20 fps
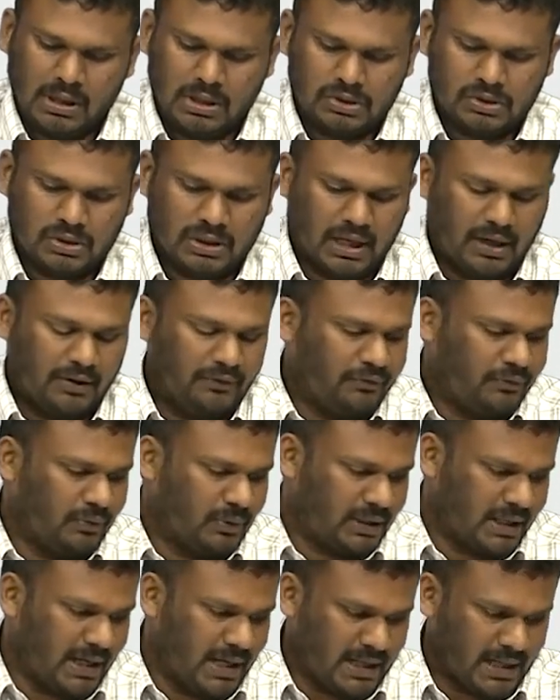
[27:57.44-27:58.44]
So, now if you
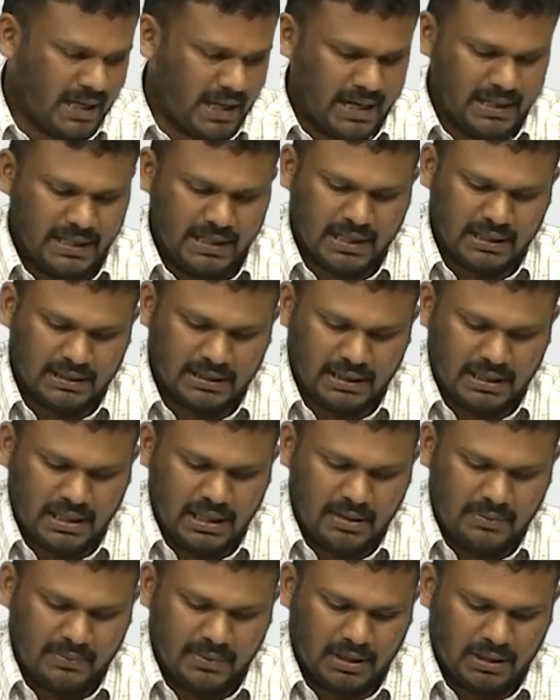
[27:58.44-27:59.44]
take any other
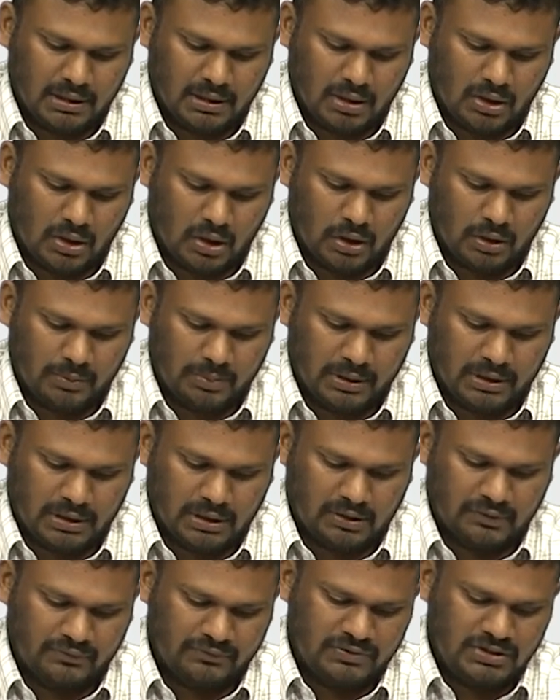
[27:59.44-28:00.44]
element orbit
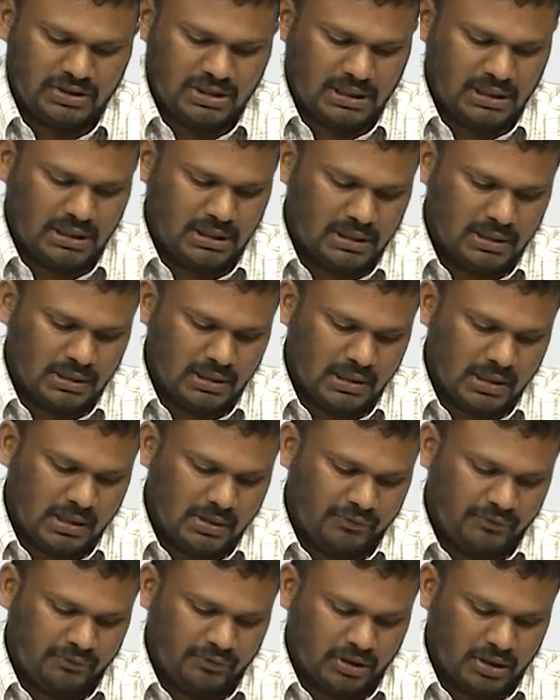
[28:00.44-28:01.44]
of G
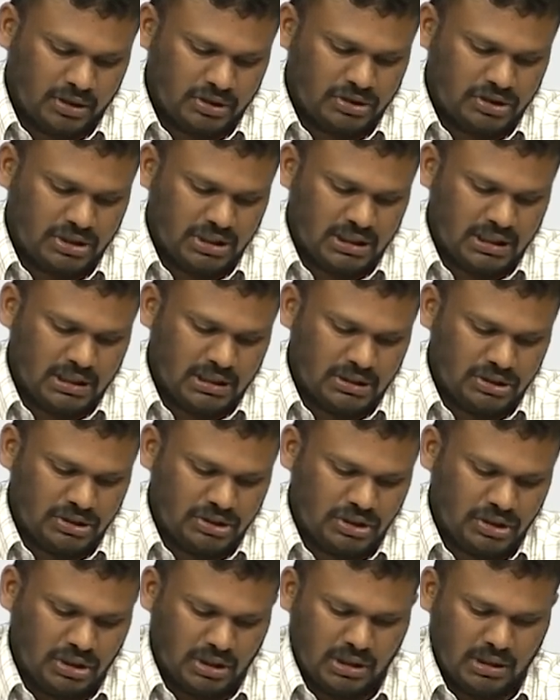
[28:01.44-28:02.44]
for G in
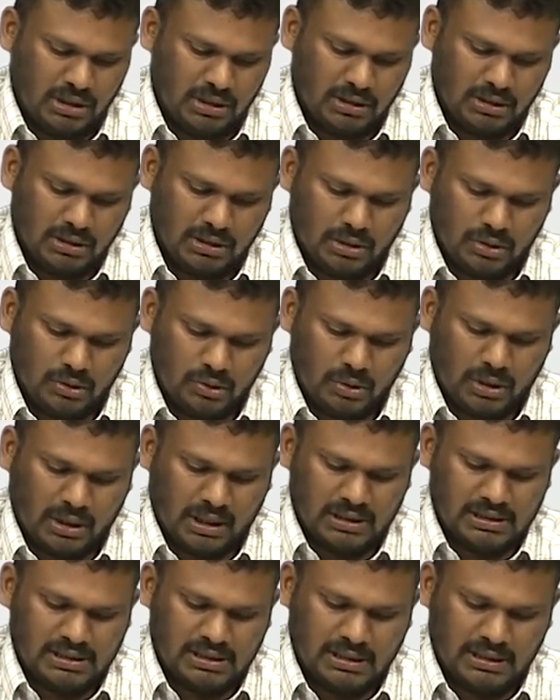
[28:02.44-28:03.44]
G, you
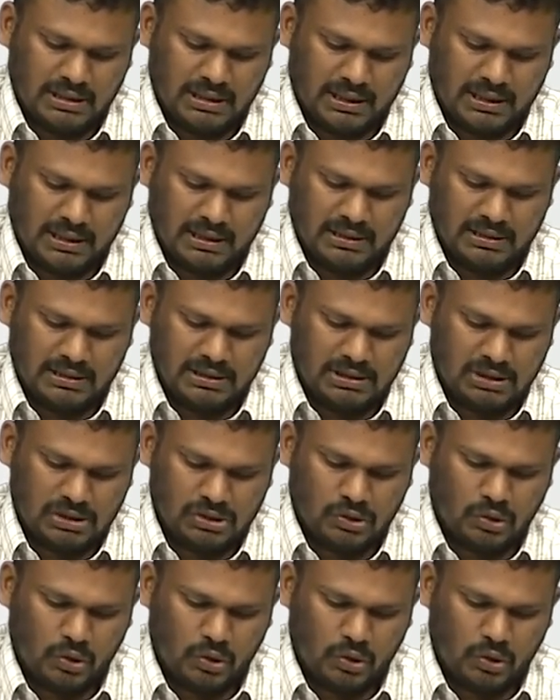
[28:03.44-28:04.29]
can see that this is